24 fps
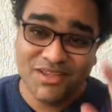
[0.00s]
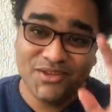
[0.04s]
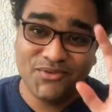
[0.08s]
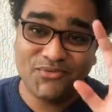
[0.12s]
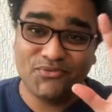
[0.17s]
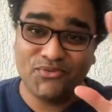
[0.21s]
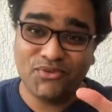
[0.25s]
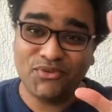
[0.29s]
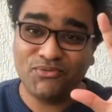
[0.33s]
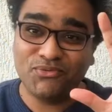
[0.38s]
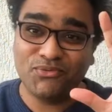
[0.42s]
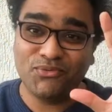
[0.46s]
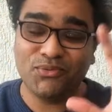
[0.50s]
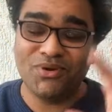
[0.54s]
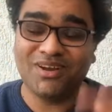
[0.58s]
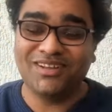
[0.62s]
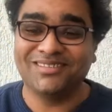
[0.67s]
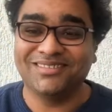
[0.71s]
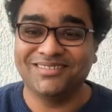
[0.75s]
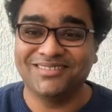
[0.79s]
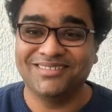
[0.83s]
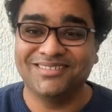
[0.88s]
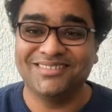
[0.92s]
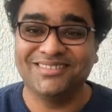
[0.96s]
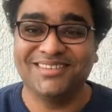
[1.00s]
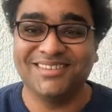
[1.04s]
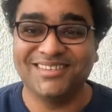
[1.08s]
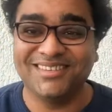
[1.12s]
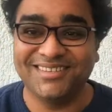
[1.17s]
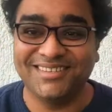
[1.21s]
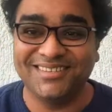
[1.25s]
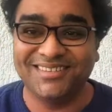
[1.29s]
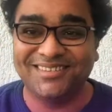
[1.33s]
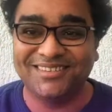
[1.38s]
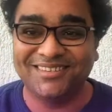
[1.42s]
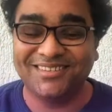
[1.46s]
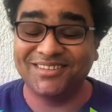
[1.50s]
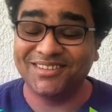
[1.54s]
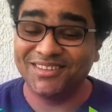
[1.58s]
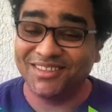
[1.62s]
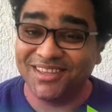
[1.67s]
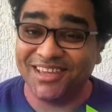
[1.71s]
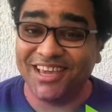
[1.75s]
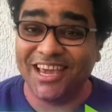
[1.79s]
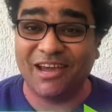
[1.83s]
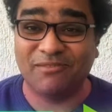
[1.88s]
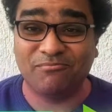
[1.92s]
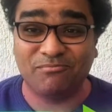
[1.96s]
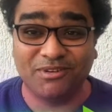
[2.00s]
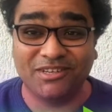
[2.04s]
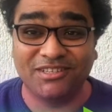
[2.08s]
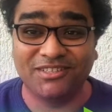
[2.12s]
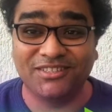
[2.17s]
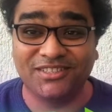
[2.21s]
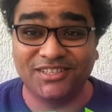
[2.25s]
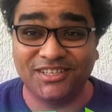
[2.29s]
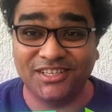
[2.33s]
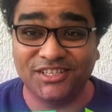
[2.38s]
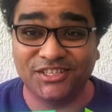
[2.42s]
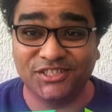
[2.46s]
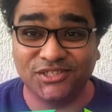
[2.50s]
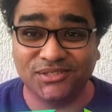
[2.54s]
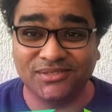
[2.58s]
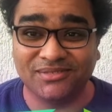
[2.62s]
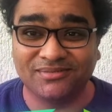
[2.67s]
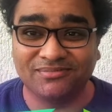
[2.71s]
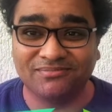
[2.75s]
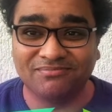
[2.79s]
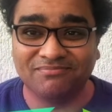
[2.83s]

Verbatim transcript: Fifth one is the appreciation.